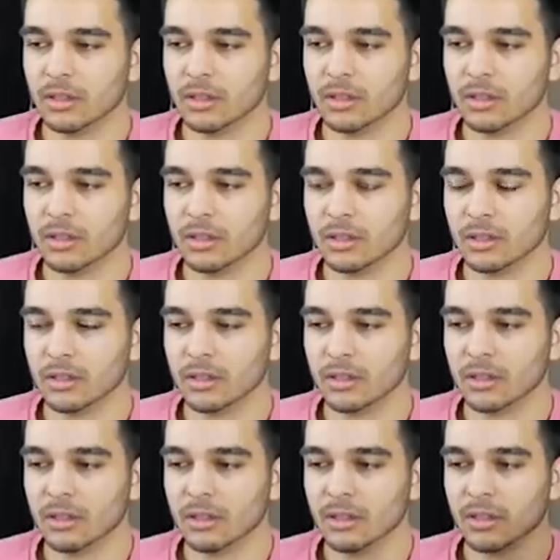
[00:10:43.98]

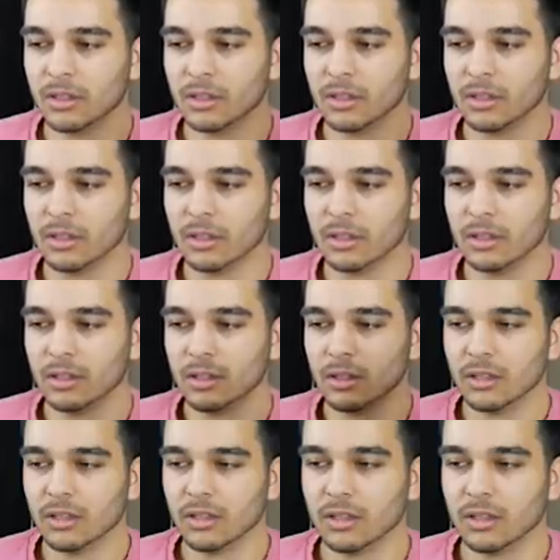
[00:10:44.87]

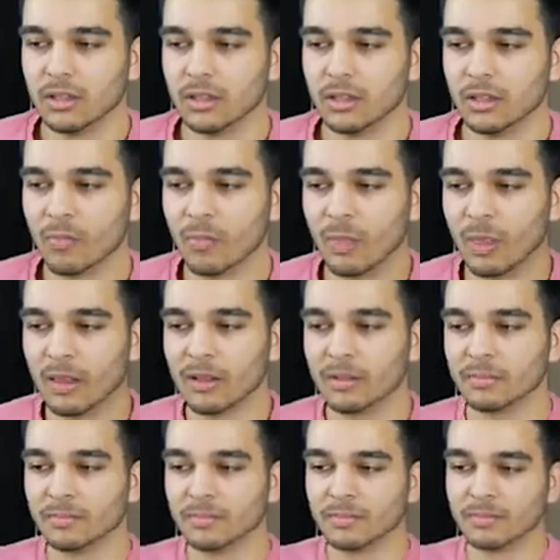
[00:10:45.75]

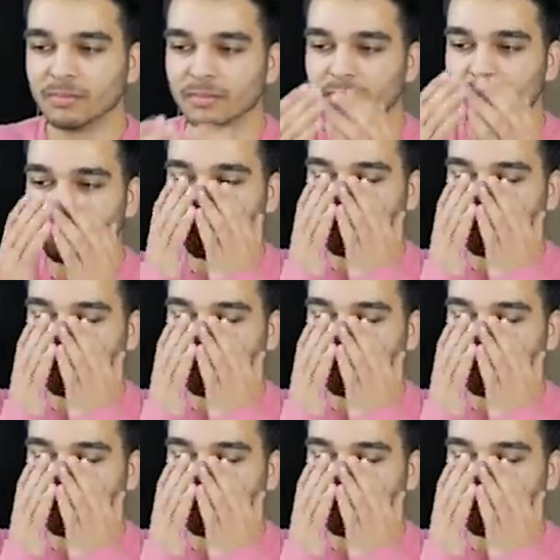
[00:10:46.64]
The person shown says nothing.